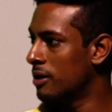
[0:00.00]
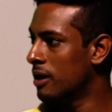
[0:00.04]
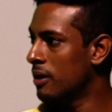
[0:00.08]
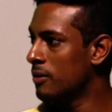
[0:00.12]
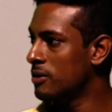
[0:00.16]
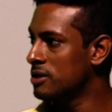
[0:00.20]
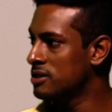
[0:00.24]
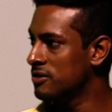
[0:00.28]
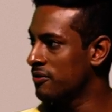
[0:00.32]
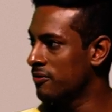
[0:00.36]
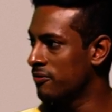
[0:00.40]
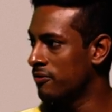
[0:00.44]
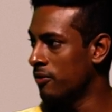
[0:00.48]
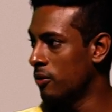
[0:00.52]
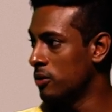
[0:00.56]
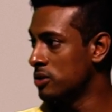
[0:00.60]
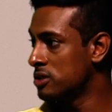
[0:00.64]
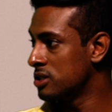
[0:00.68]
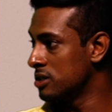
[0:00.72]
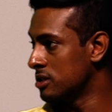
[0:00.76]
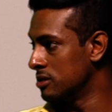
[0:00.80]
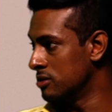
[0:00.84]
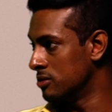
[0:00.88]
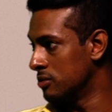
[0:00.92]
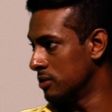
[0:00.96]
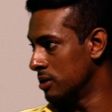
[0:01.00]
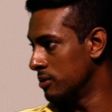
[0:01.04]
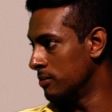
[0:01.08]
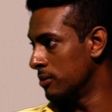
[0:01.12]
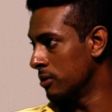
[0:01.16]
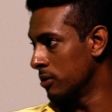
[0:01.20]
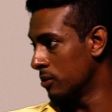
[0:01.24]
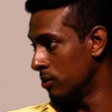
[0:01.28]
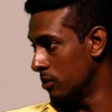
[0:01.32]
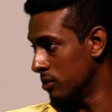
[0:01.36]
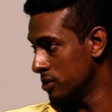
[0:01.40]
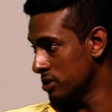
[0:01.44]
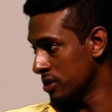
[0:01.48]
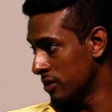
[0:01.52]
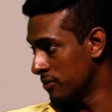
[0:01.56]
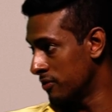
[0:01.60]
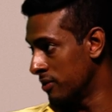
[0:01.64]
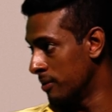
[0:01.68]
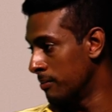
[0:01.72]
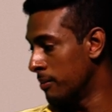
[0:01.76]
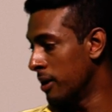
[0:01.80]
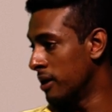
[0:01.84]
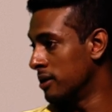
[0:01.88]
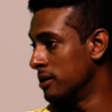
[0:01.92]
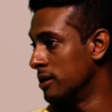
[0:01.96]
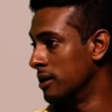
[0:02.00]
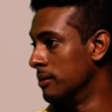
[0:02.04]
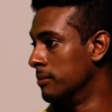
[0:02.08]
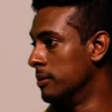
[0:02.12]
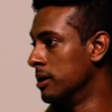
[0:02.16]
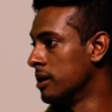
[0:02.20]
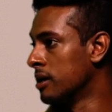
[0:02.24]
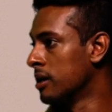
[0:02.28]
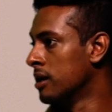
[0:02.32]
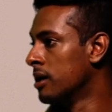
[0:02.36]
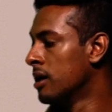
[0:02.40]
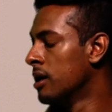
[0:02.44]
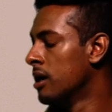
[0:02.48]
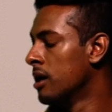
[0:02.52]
I was forced into it because of the pandemic.